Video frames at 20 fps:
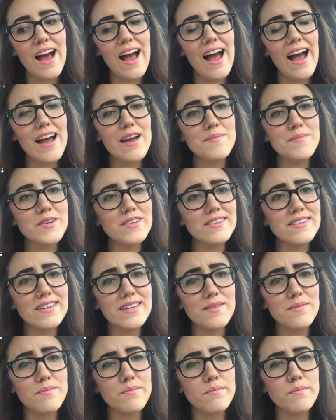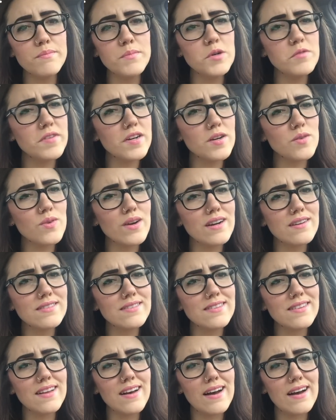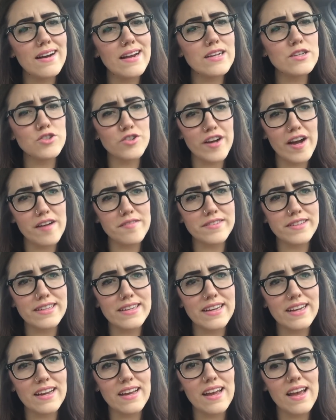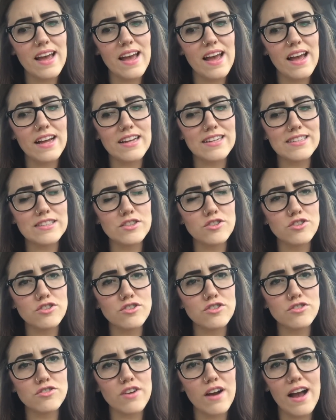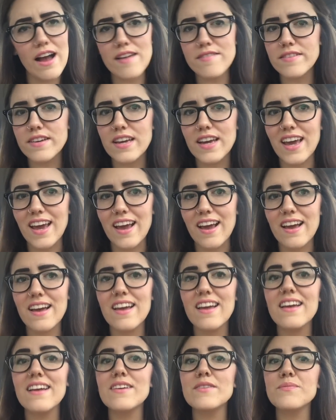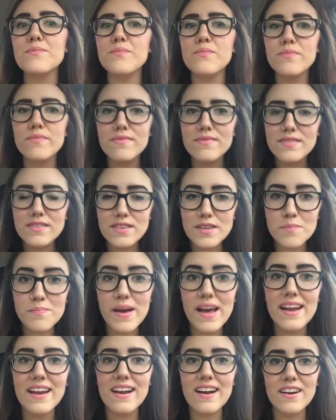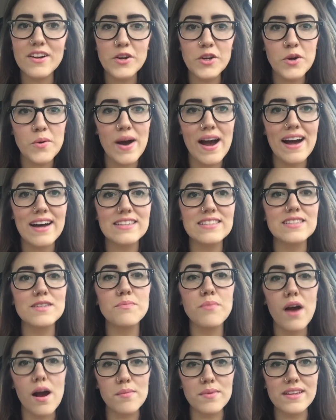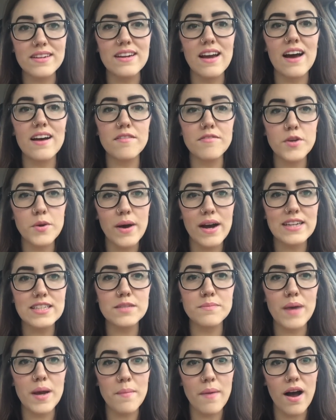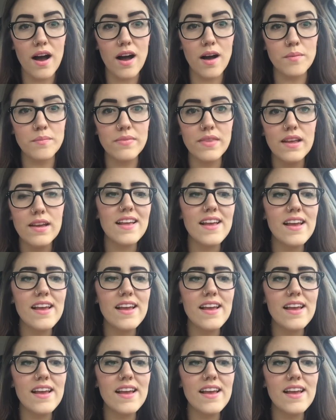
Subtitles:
I'm good at moving around a lot and traveling and driving, depending on who you ask. Probably not if you ask my mom.